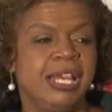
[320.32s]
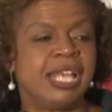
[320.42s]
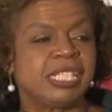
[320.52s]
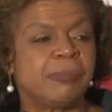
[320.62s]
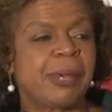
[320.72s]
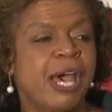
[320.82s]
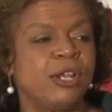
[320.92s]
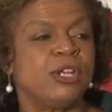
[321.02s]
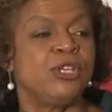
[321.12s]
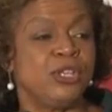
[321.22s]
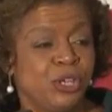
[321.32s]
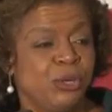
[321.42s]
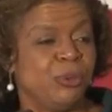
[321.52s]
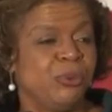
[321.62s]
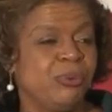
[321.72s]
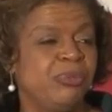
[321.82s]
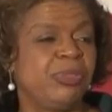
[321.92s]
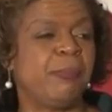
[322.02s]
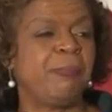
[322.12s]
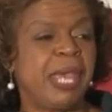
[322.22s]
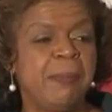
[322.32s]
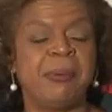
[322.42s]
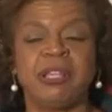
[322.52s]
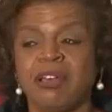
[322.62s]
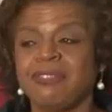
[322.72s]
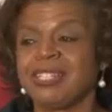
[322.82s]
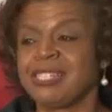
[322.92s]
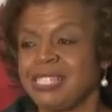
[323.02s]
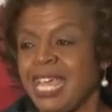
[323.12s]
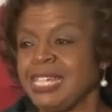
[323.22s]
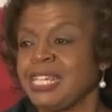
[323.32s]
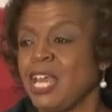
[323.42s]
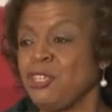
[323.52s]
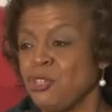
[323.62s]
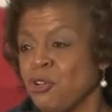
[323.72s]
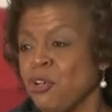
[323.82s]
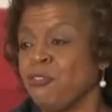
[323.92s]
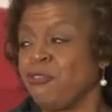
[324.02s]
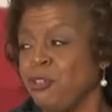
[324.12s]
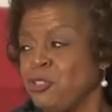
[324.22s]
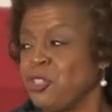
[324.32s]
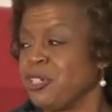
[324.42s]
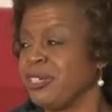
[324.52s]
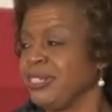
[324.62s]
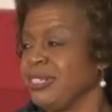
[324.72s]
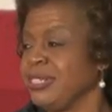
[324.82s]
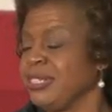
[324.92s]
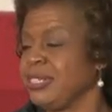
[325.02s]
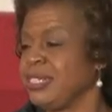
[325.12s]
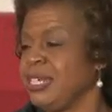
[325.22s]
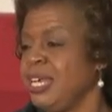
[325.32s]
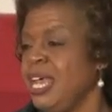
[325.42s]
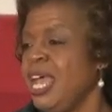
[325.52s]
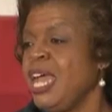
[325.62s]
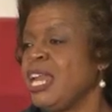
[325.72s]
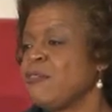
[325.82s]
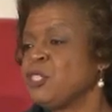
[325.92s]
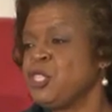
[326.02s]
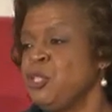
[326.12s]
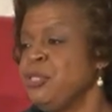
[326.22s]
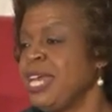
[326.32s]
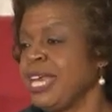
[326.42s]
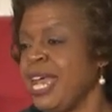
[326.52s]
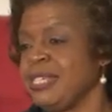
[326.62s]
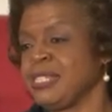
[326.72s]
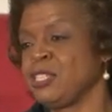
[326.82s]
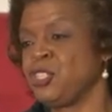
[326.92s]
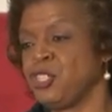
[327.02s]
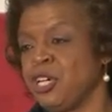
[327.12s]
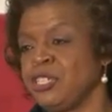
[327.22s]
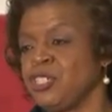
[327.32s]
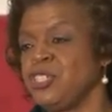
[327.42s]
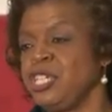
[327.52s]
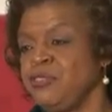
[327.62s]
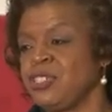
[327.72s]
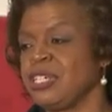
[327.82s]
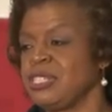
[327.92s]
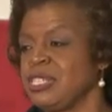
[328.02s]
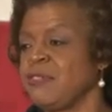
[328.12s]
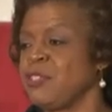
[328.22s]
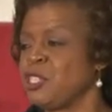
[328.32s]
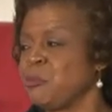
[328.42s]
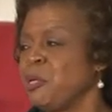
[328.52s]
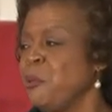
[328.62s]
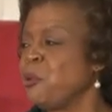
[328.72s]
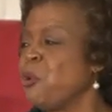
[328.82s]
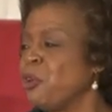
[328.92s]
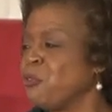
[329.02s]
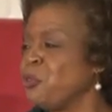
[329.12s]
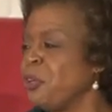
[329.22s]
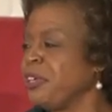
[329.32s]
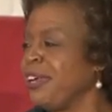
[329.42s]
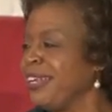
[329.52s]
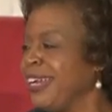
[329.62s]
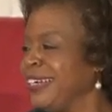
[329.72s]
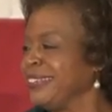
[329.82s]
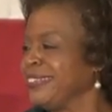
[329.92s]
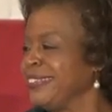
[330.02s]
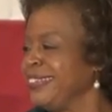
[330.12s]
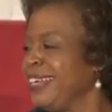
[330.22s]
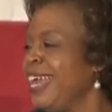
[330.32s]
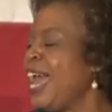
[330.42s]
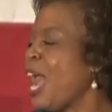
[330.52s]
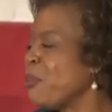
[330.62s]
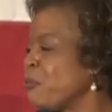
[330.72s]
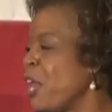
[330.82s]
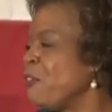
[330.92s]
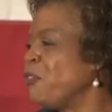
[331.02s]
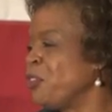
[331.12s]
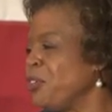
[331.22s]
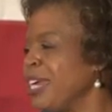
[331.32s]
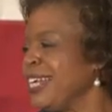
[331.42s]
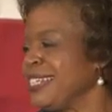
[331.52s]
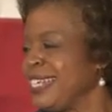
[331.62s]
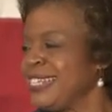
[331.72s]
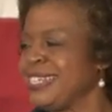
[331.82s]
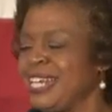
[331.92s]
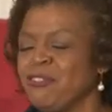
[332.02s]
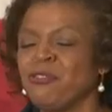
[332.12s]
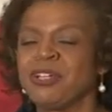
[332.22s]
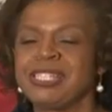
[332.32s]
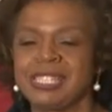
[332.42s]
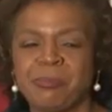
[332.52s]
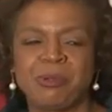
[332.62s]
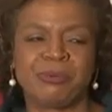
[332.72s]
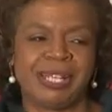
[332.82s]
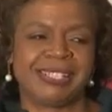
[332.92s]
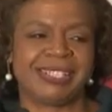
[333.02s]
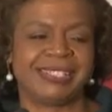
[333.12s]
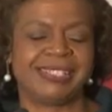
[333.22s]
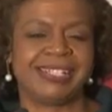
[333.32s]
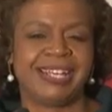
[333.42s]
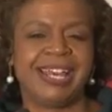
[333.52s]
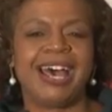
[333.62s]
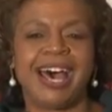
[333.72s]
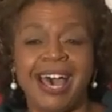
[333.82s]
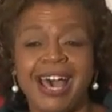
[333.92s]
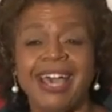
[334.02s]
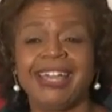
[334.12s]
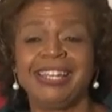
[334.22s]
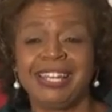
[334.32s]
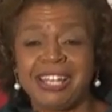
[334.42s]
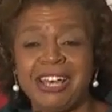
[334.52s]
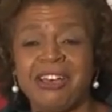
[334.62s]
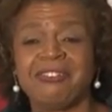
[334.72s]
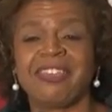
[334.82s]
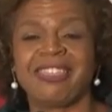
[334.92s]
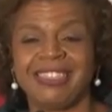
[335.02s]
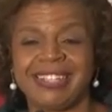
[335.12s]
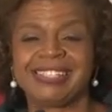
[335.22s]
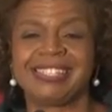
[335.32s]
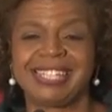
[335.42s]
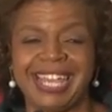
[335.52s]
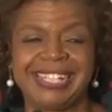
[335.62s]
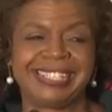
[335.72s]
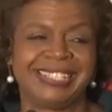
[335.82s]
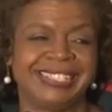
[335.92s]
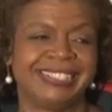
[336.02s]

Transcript: It's about you, the people of this state, and your future. And after 2 decades as a judge and Chief Justice of the Supreme Court of North Carolina, I ran for the United States Senate for a simple reason. I love this state.